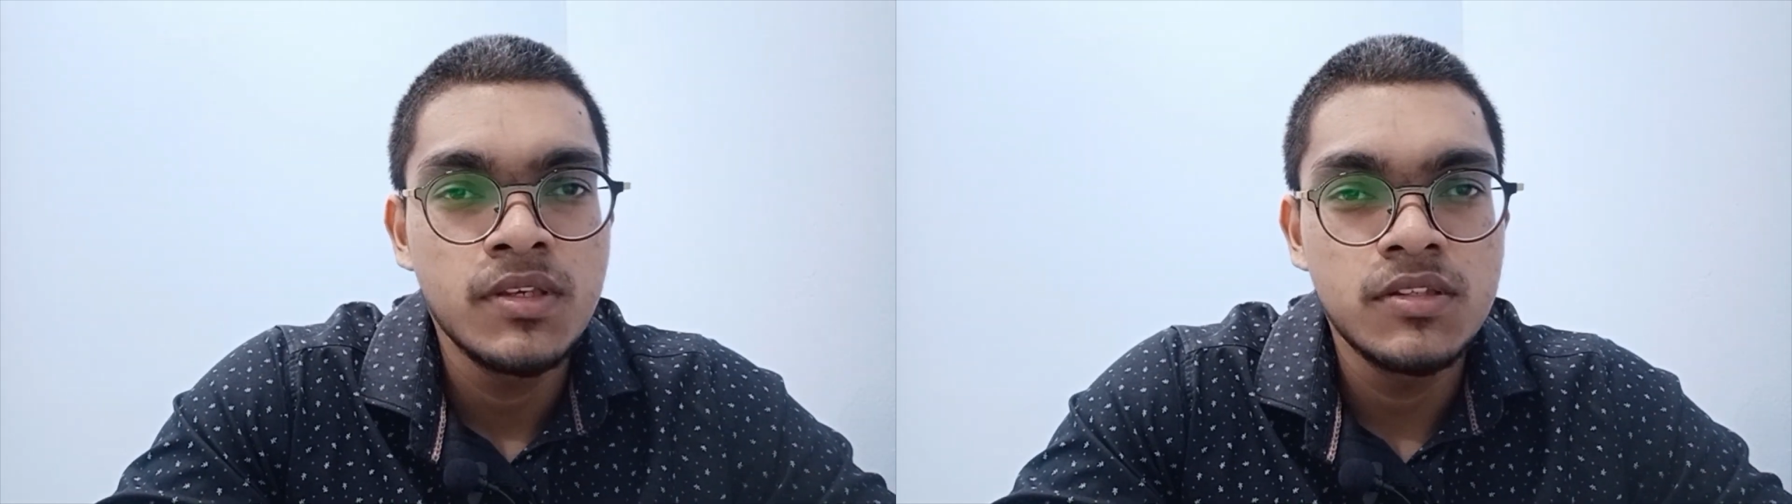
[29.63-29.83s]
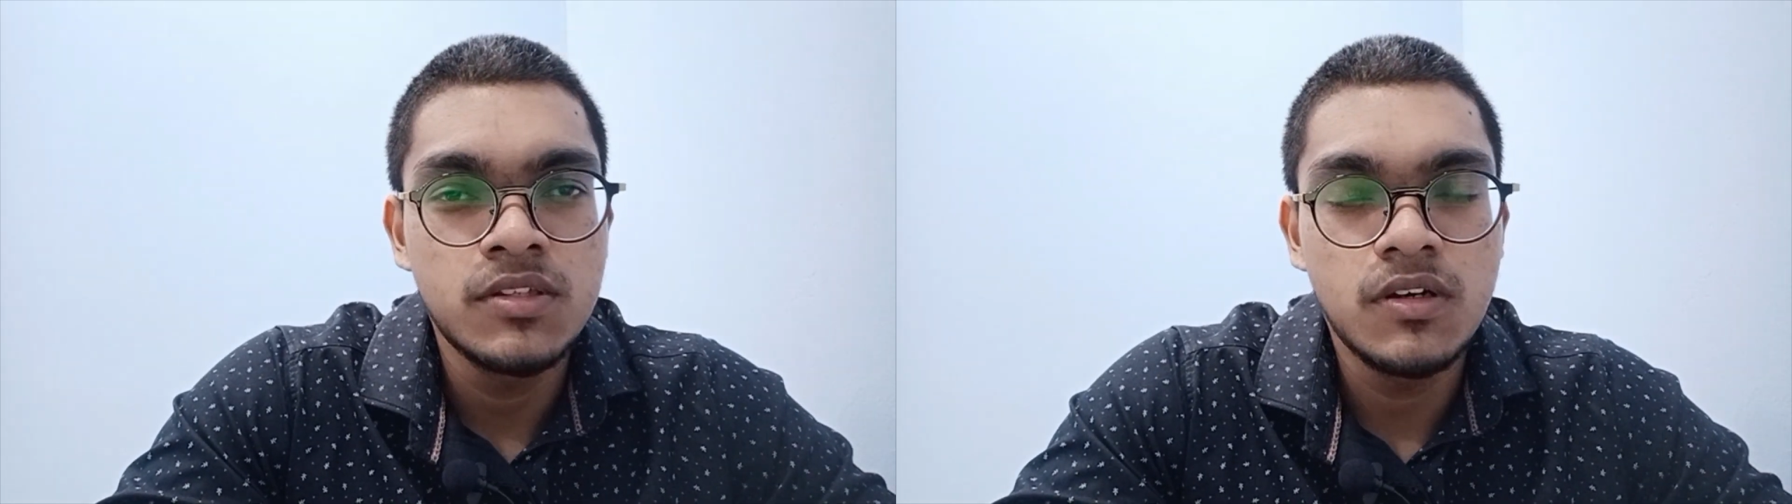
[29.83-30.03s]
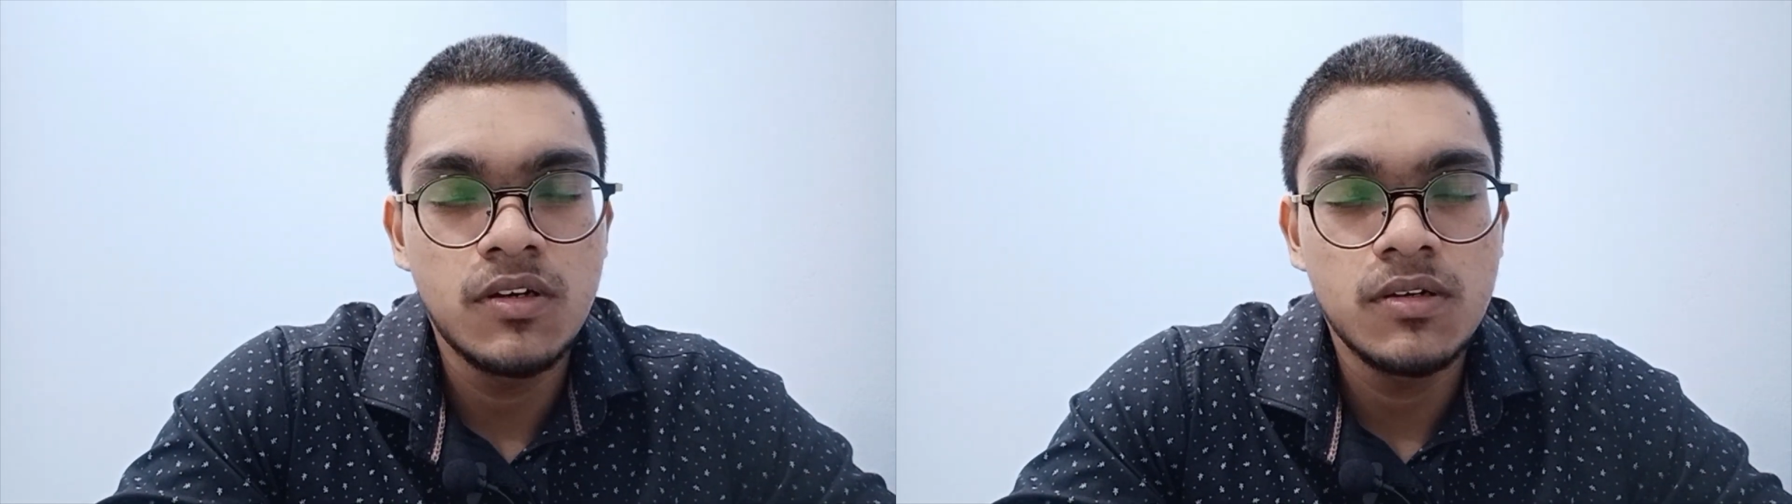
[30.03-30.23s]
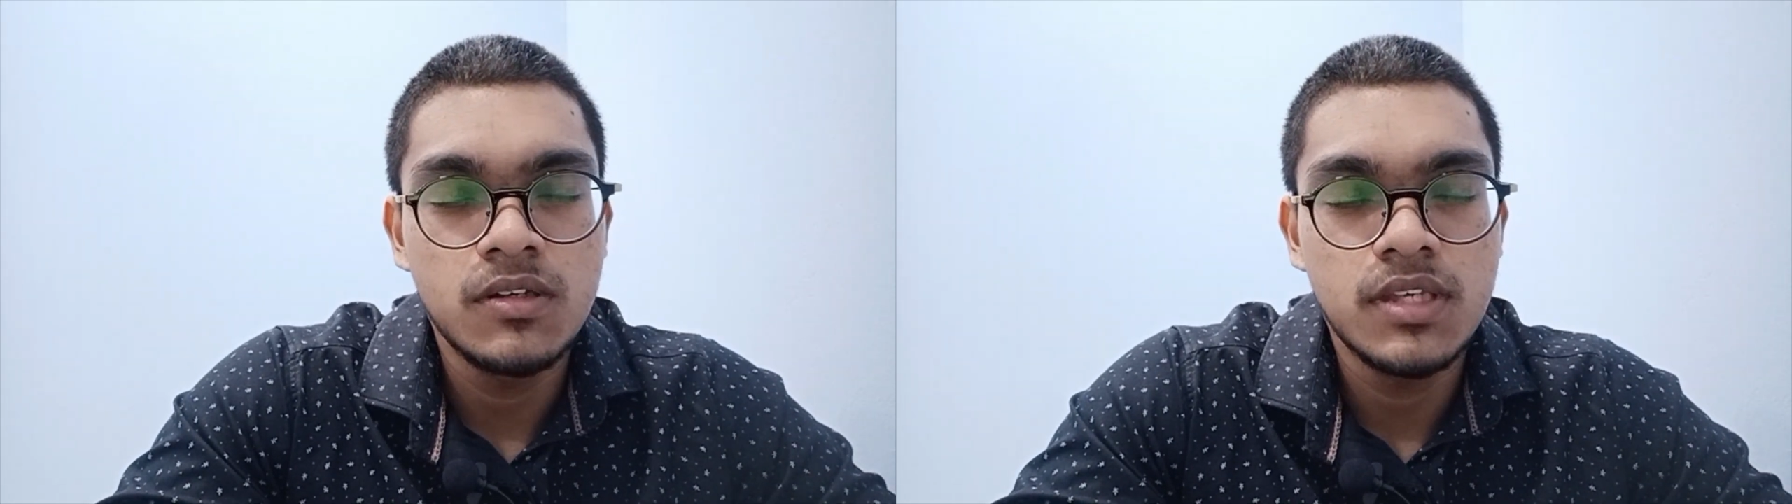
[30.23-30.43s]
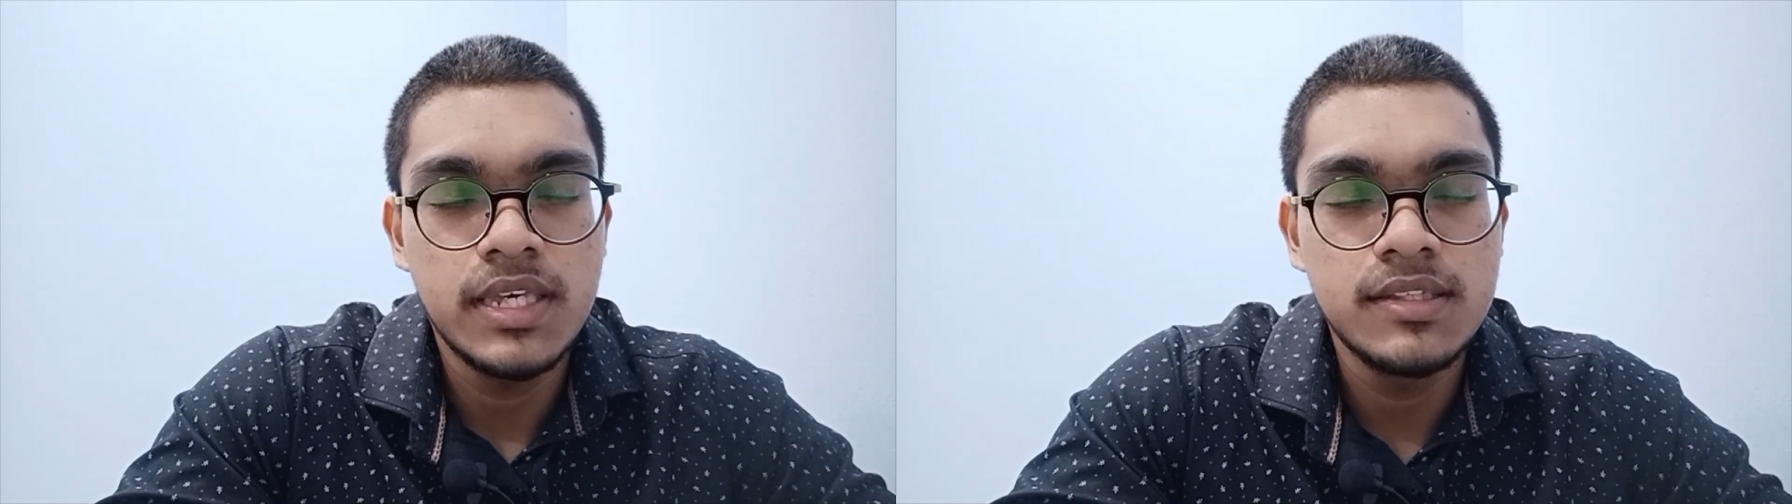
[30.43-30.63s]

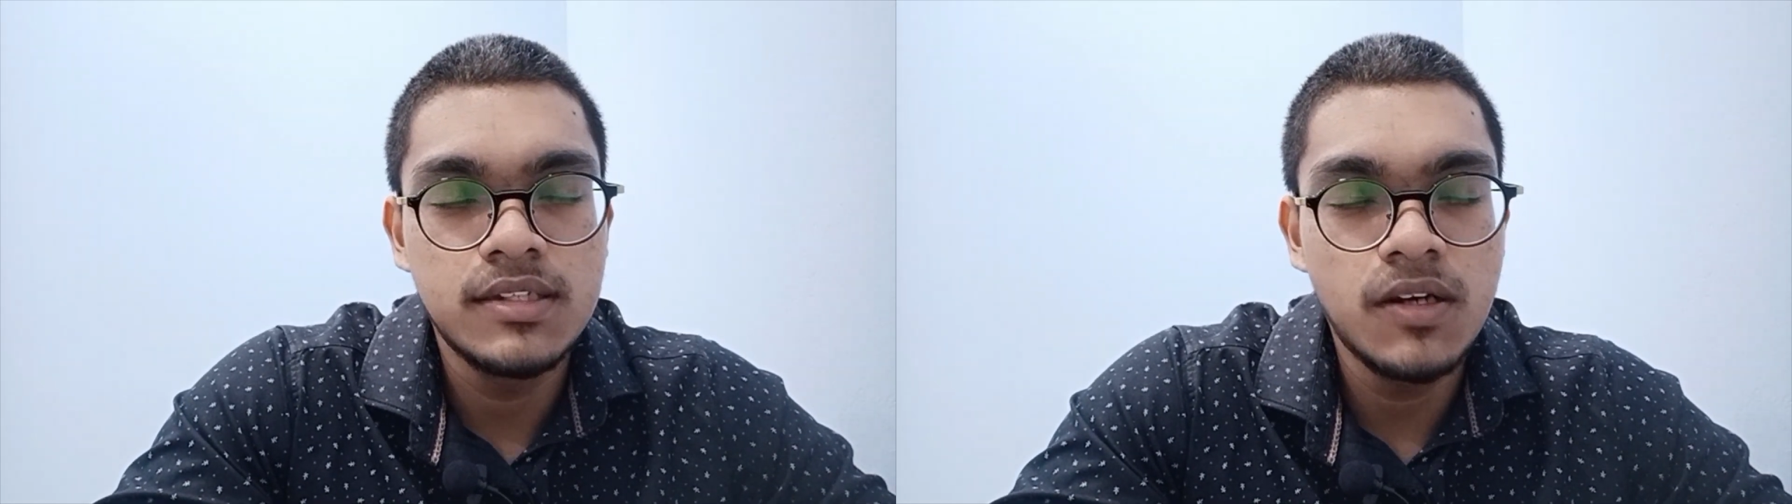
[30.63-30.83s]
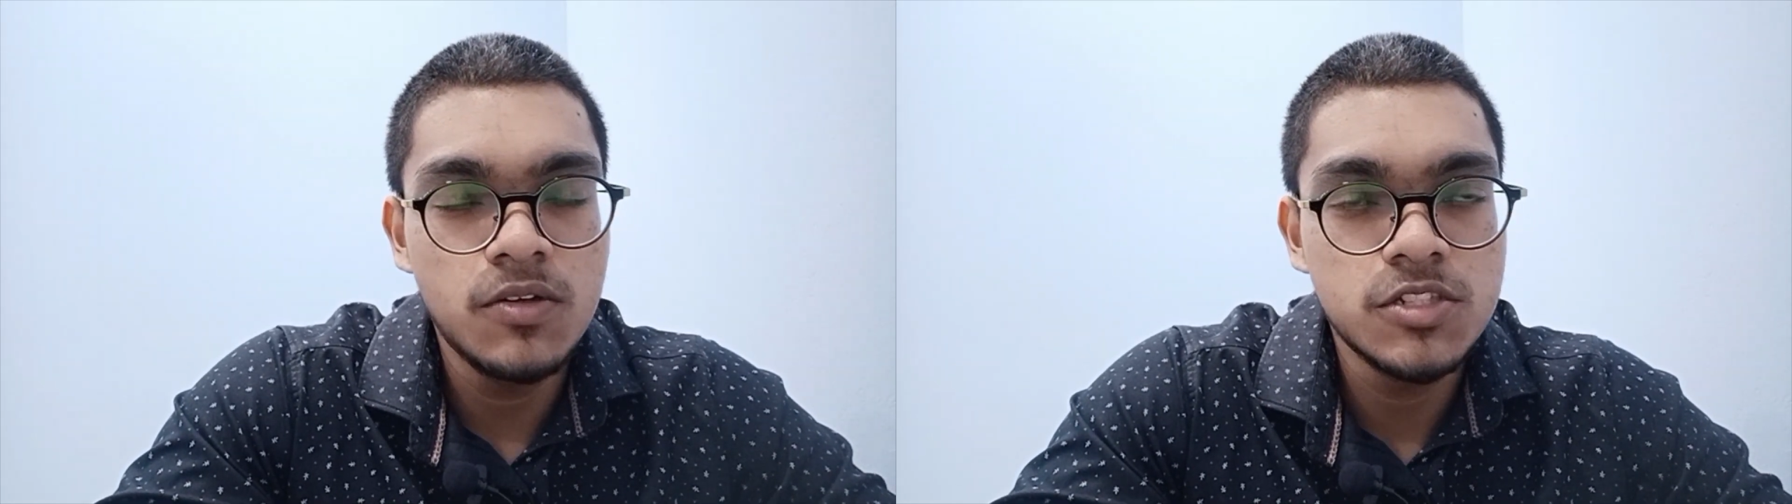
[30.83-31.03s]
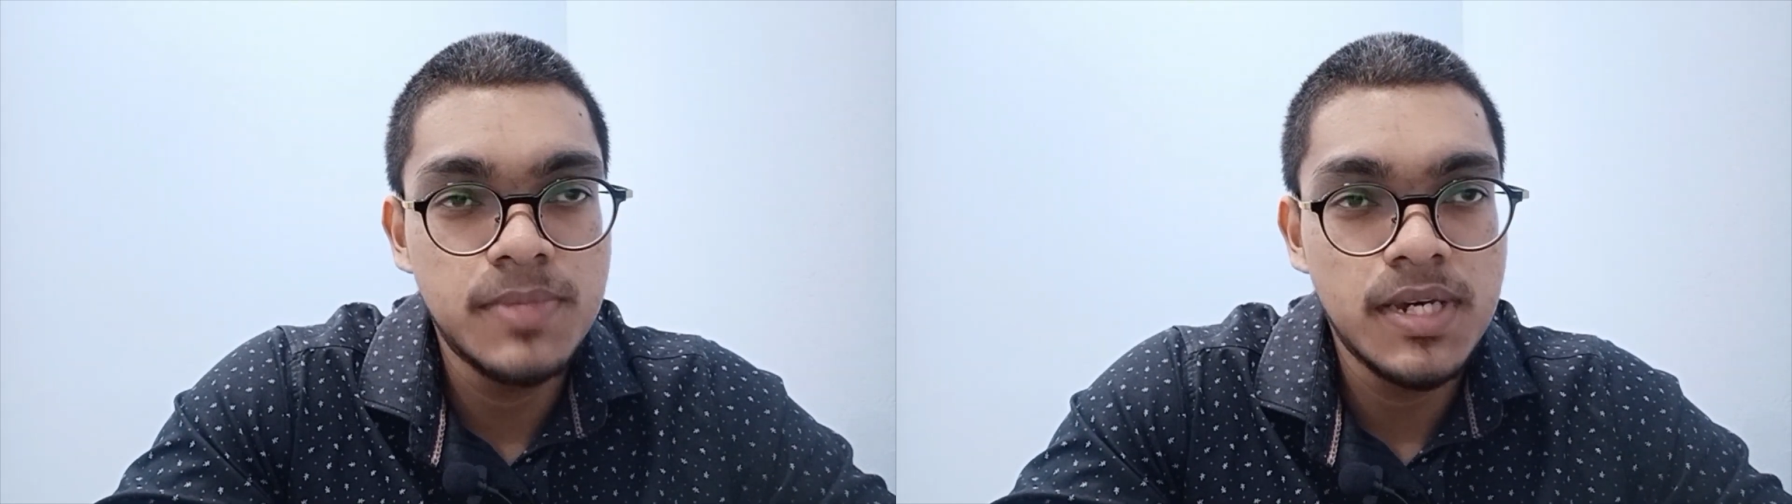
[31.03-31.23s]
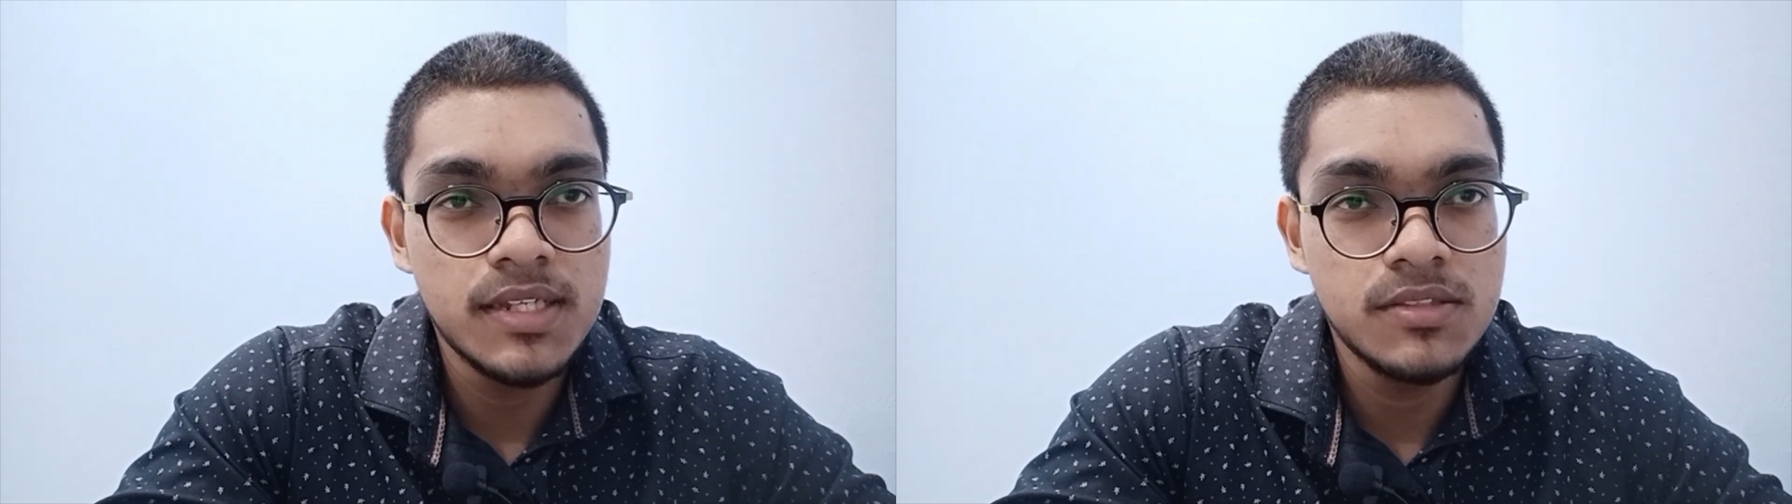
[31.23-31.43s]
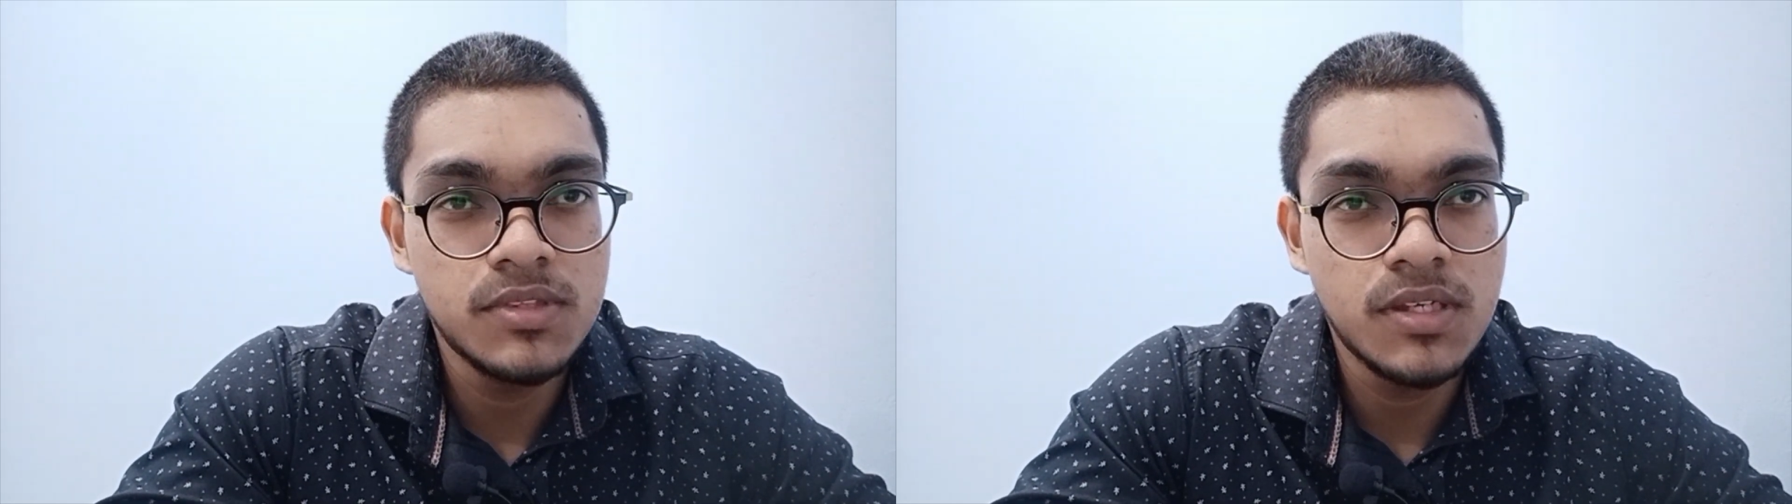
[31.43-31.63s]
So it goes back to